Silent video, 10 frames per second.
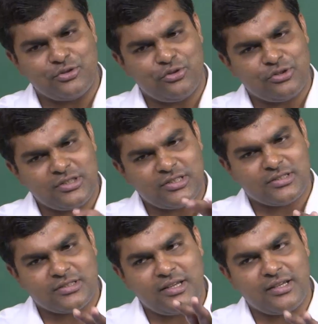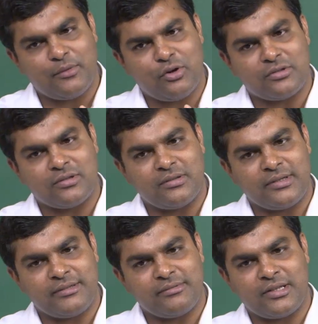You know, just think about.
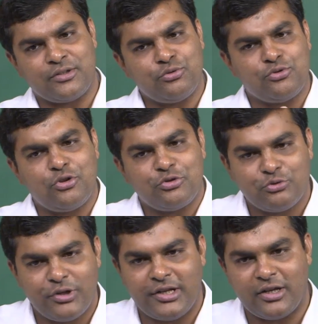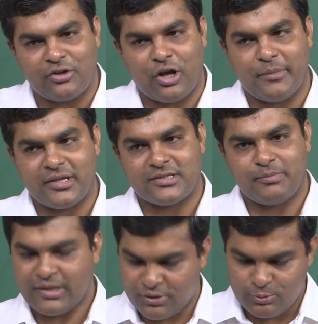You don't know any economics,
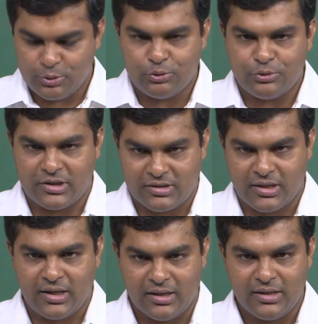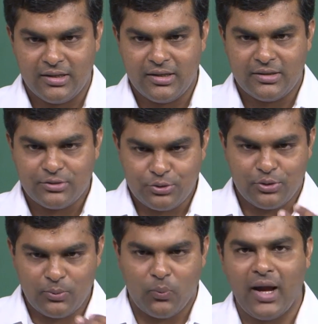but you would do this, huh?
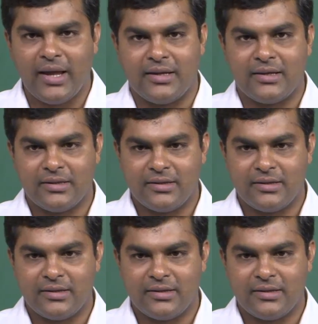So why?